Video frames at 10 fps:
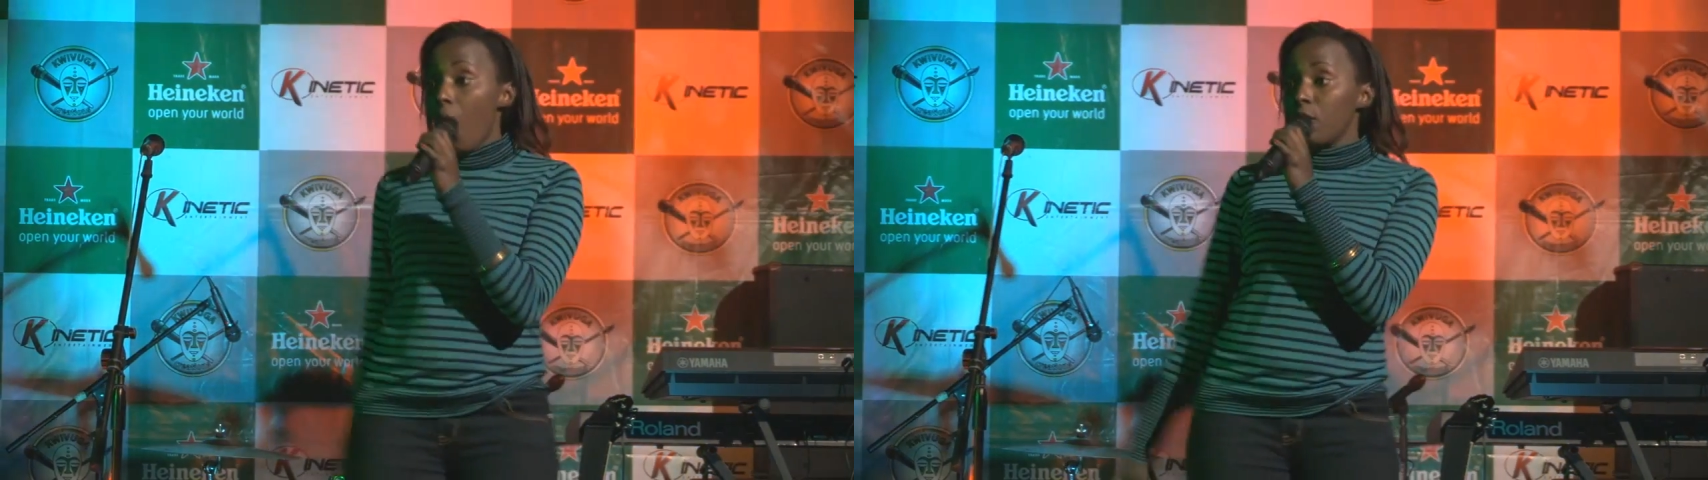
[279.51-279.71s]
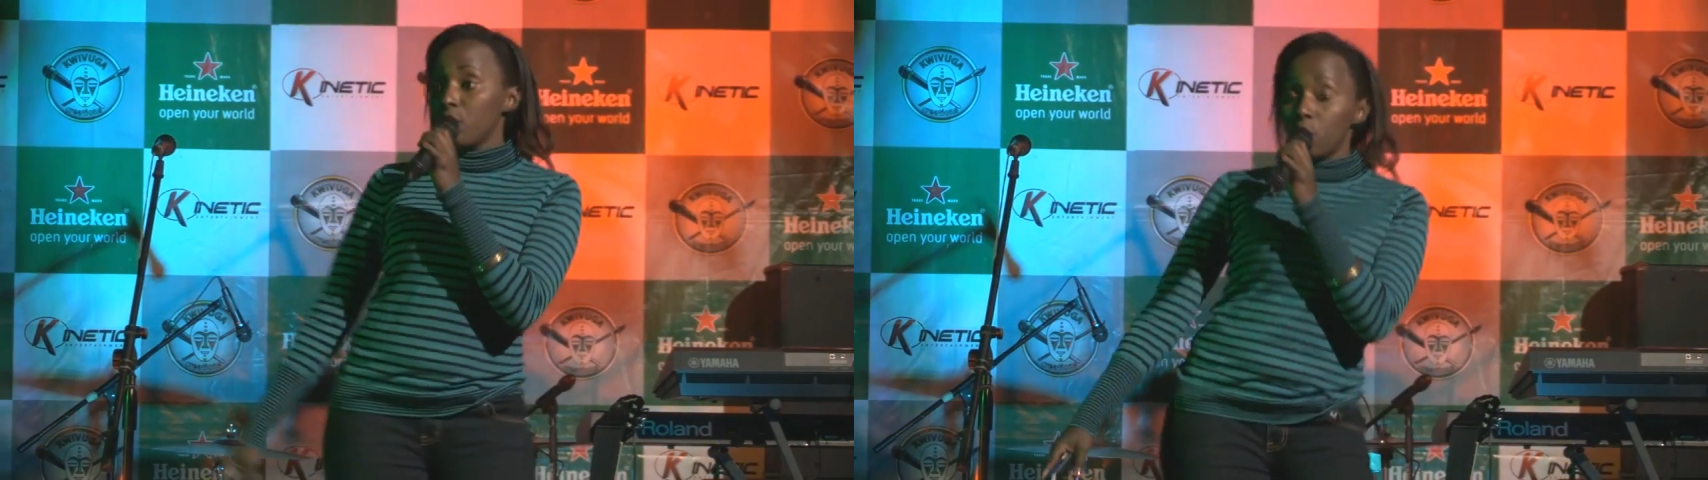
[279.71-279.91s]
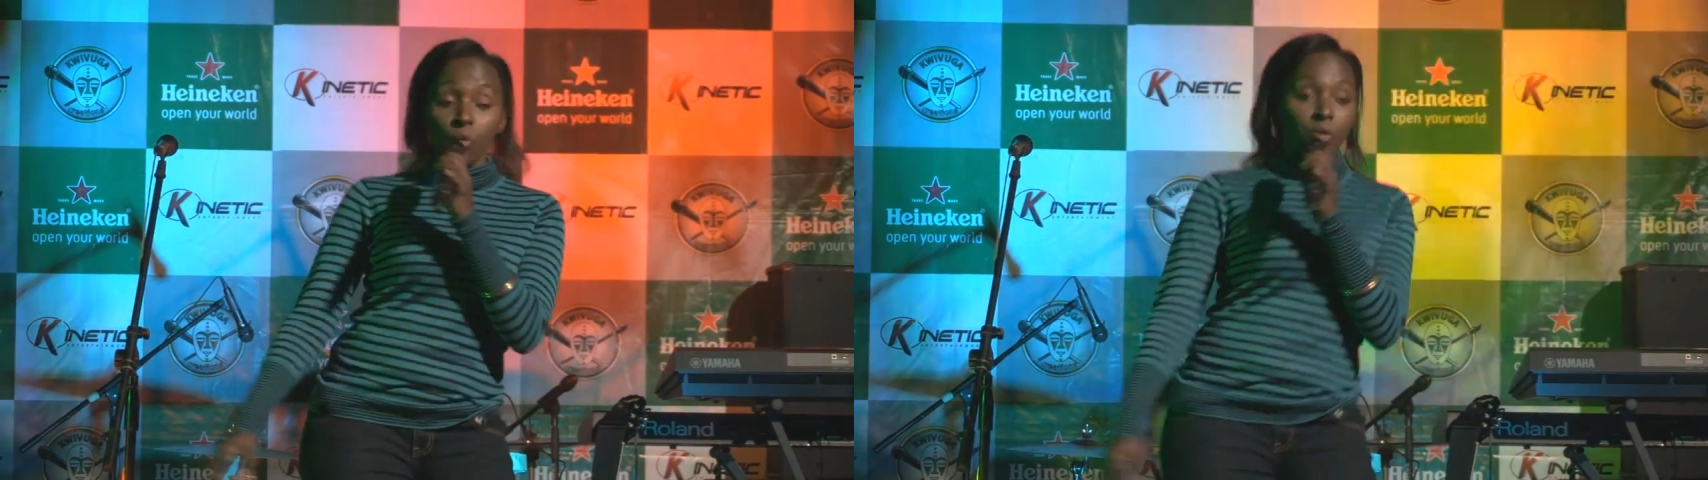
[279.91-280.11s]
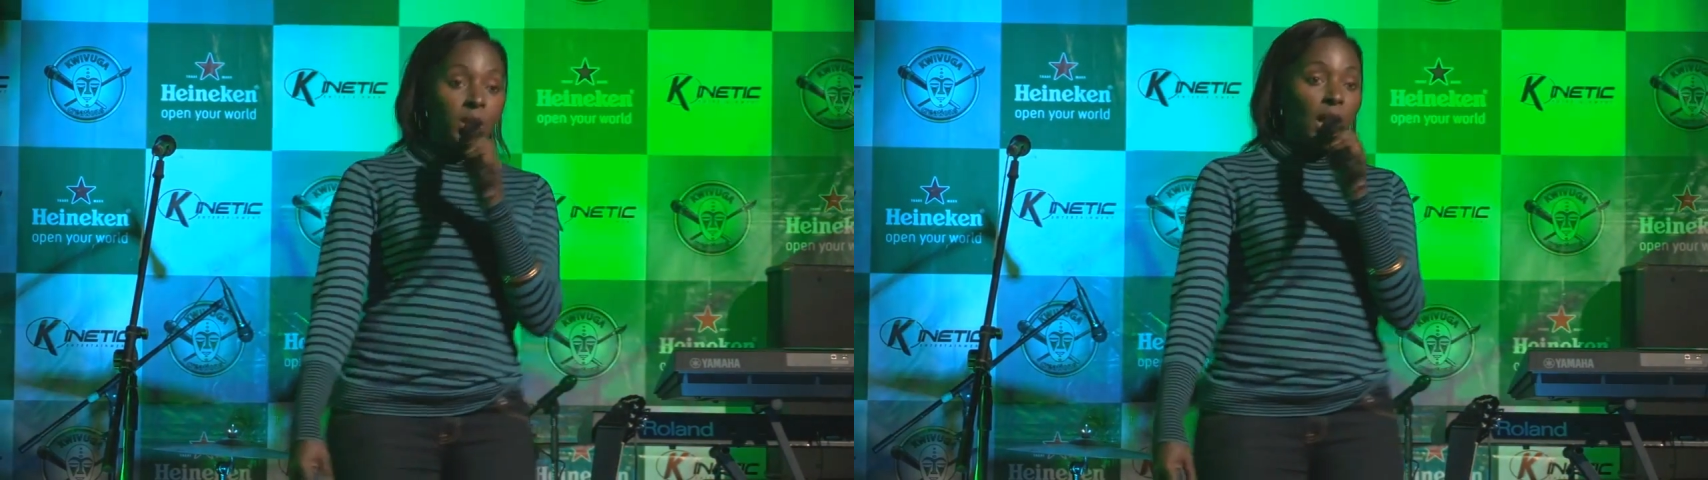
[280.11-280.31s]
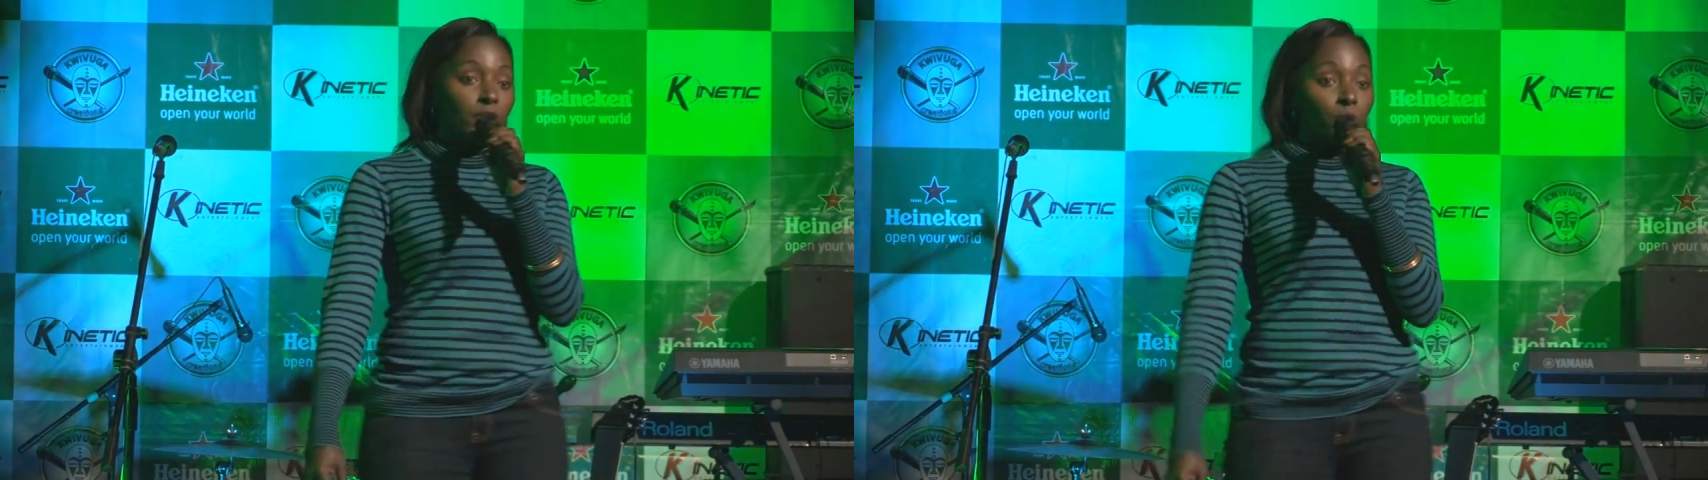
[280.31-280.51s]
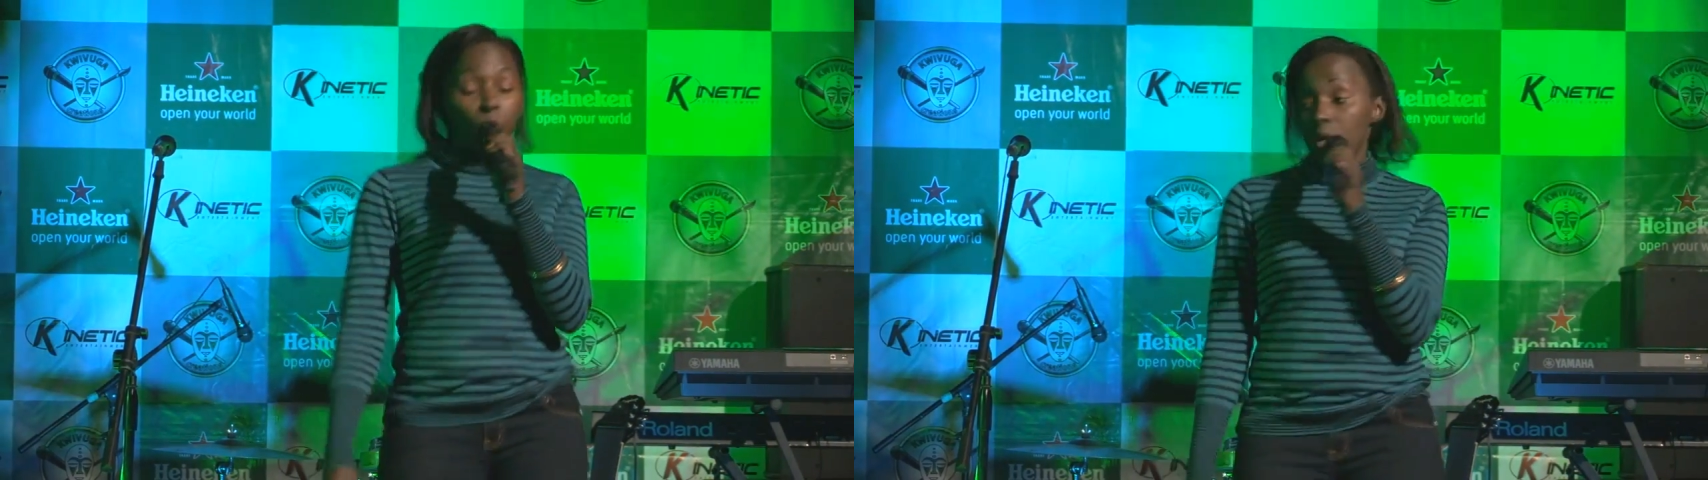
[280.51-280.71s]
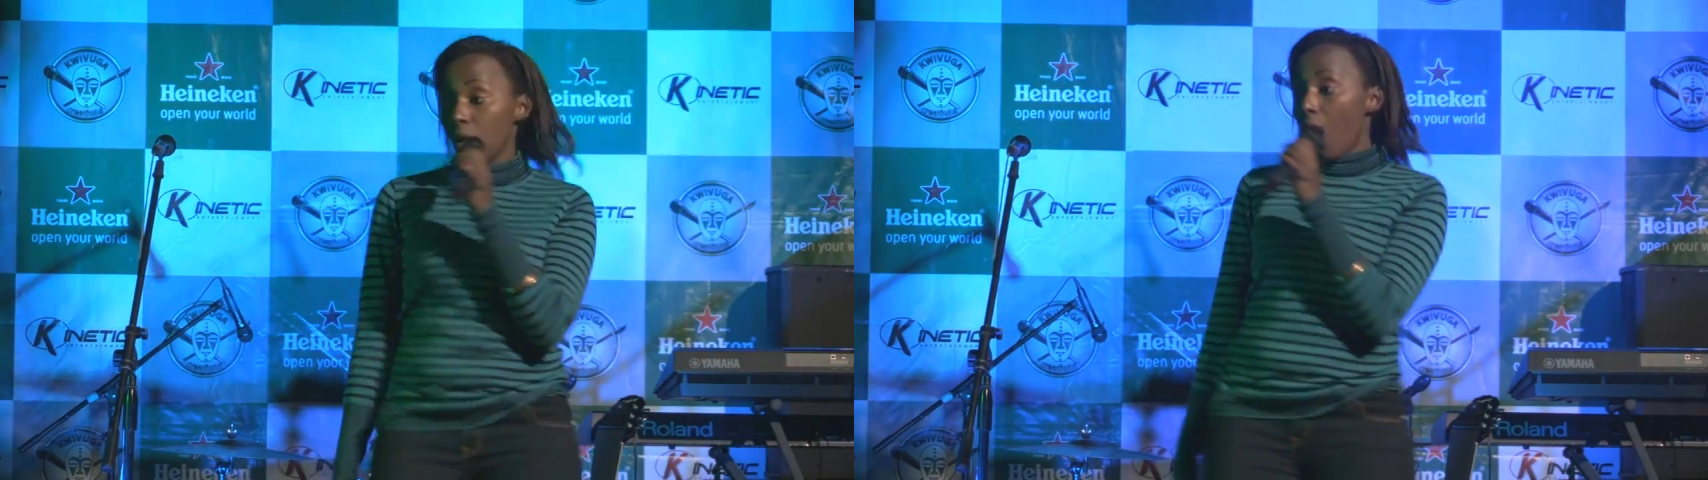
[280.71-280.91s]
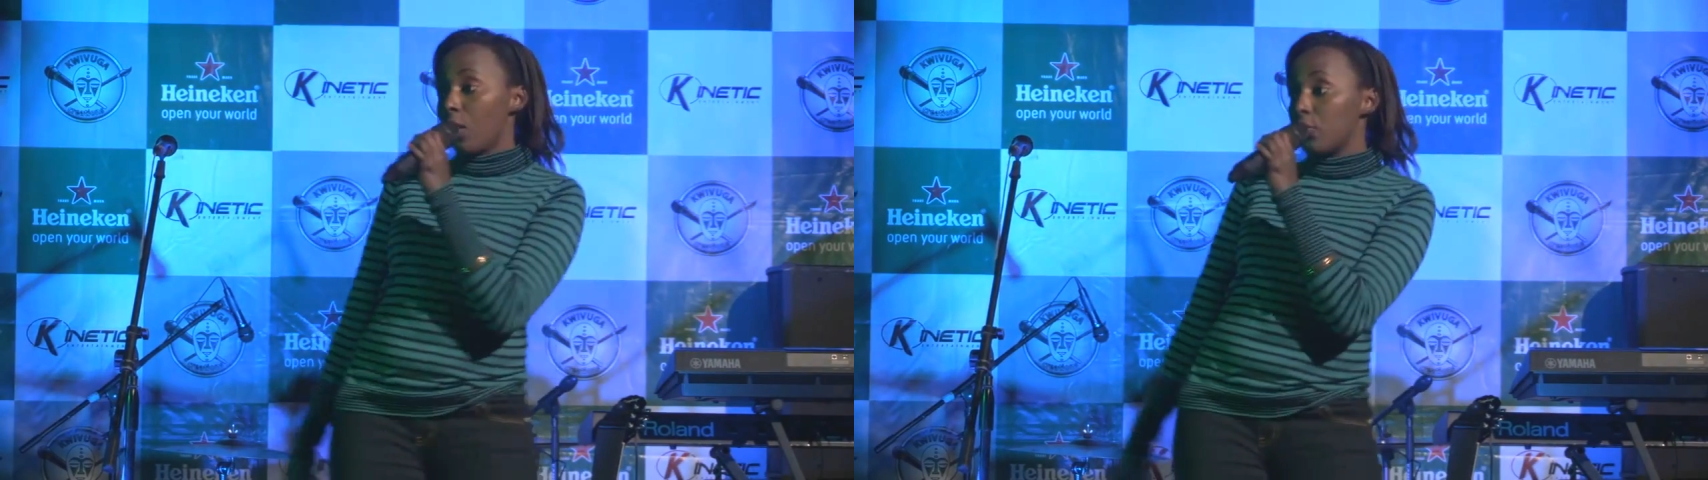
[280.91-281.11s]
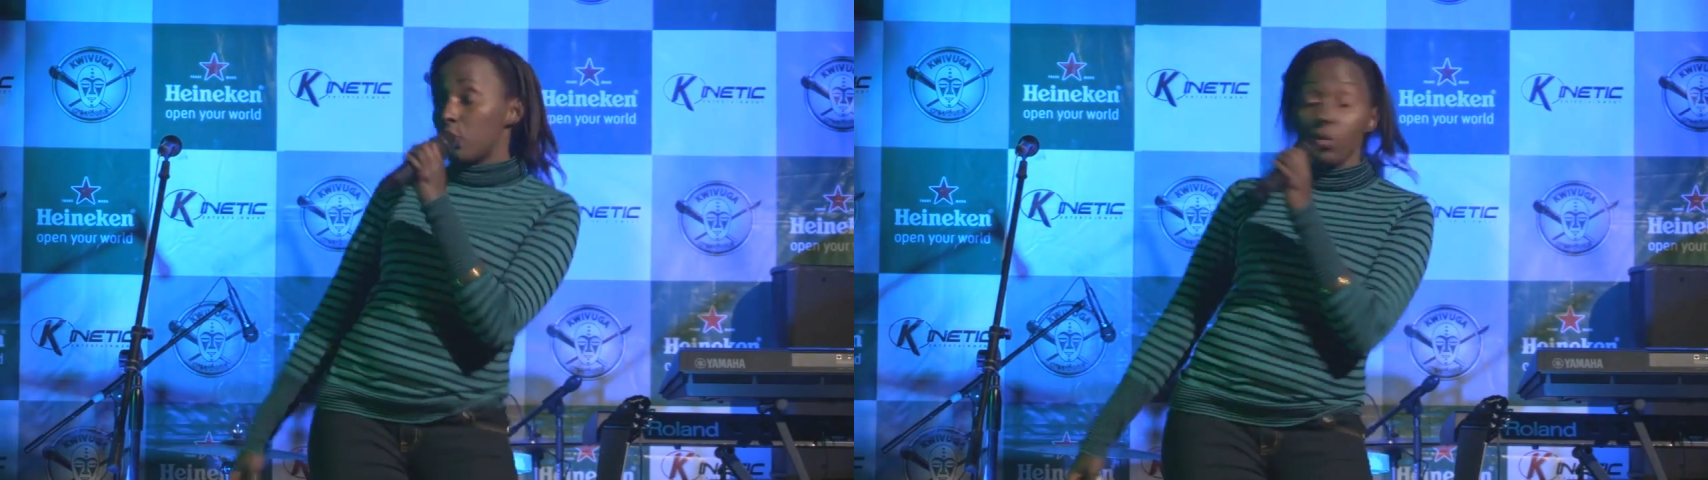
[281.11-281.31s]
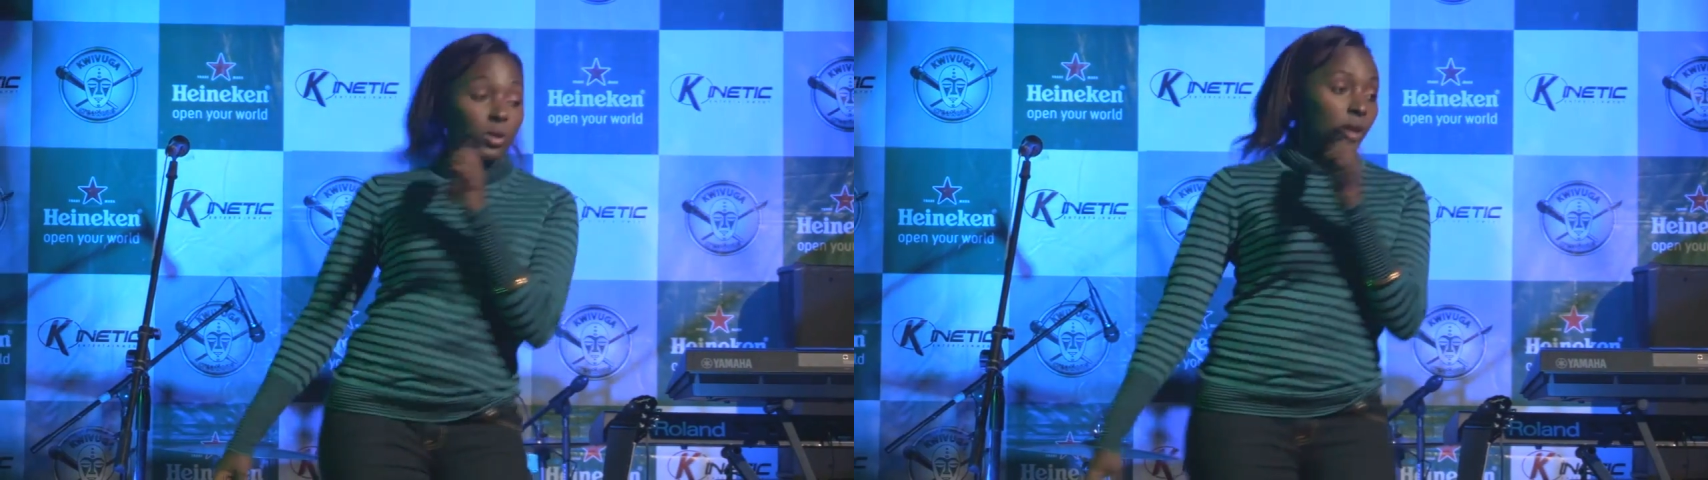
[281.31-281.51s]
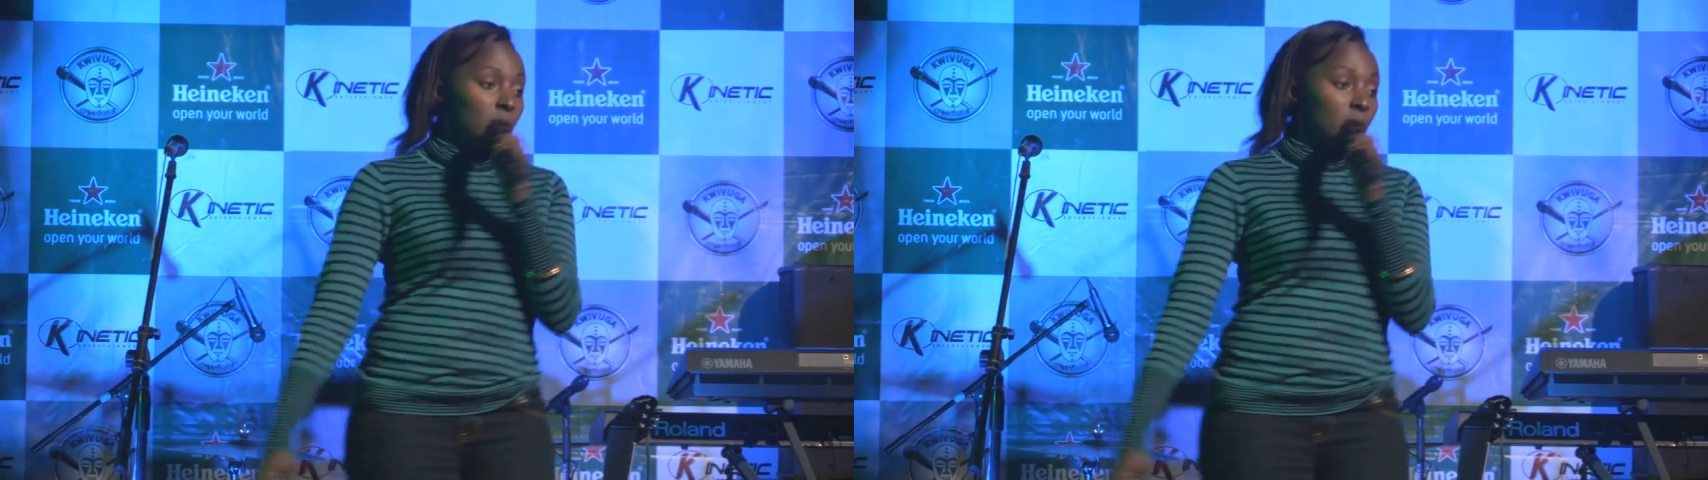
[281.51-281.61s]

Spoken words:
on to the next one, on to the